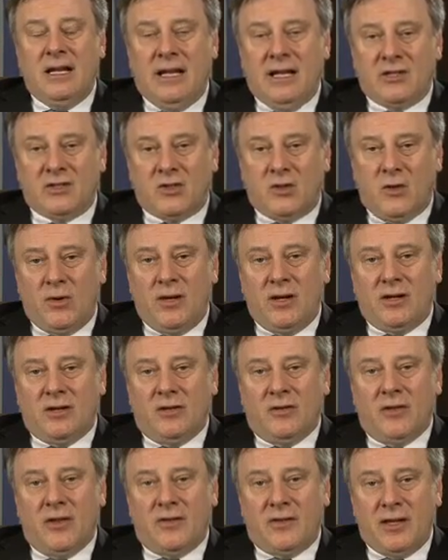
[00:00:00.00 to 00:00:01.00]
It's
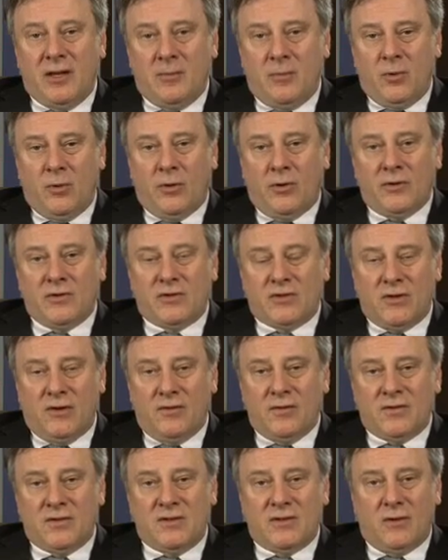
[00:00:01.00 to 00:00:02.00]
critical that the important
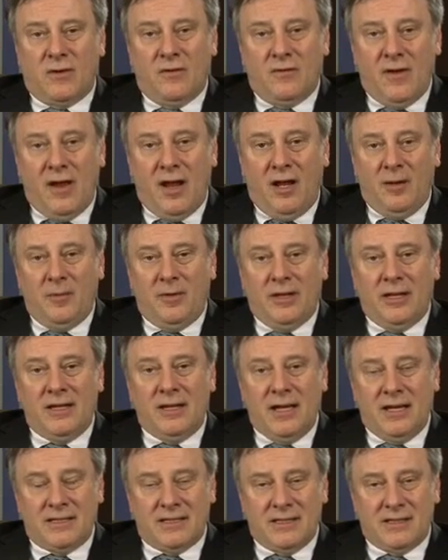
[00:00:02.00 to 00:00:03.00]
services are available and
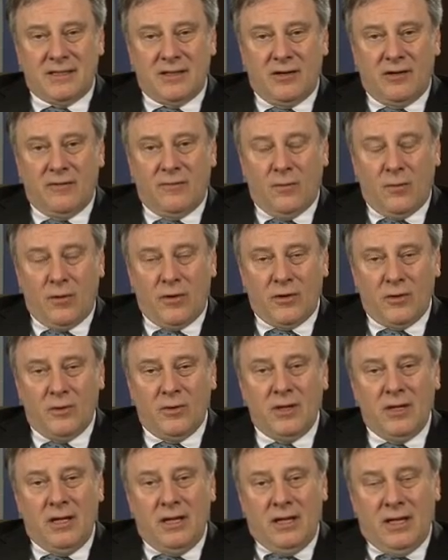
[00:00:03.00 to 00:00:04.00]
necessary for you